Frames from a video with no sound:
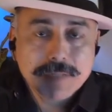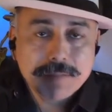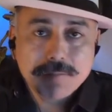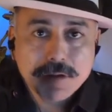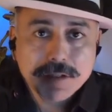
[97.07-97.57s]

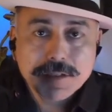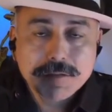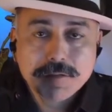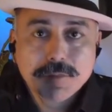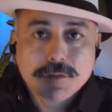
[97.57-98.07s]
a marketing
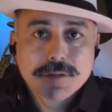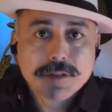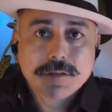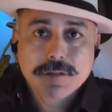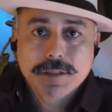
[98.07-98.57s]
group or, you
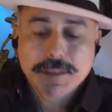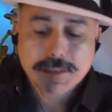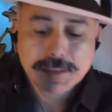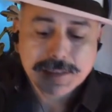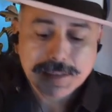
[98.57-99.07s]

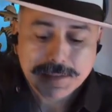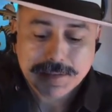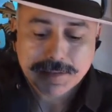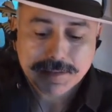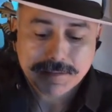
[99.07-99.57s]

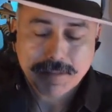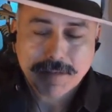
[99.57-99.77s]
know,